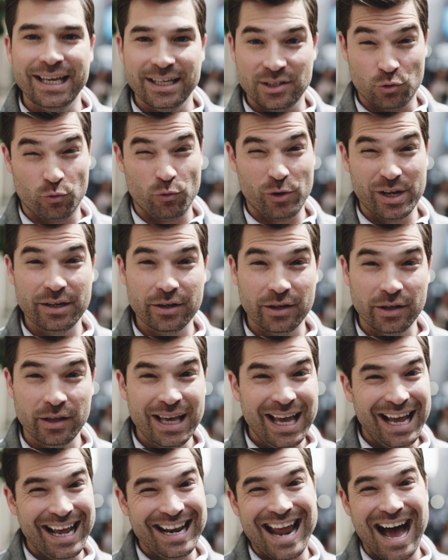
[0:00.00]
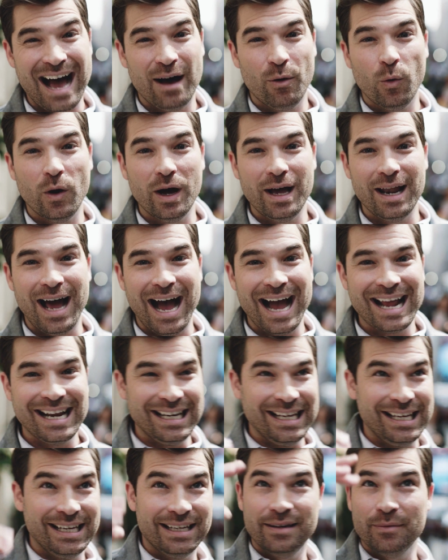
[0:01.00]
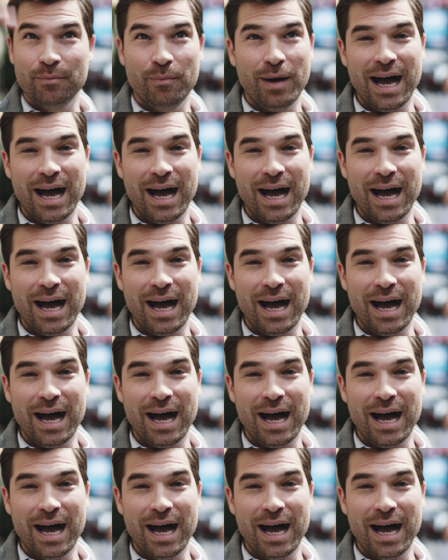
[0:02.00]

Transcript: is real and not what I need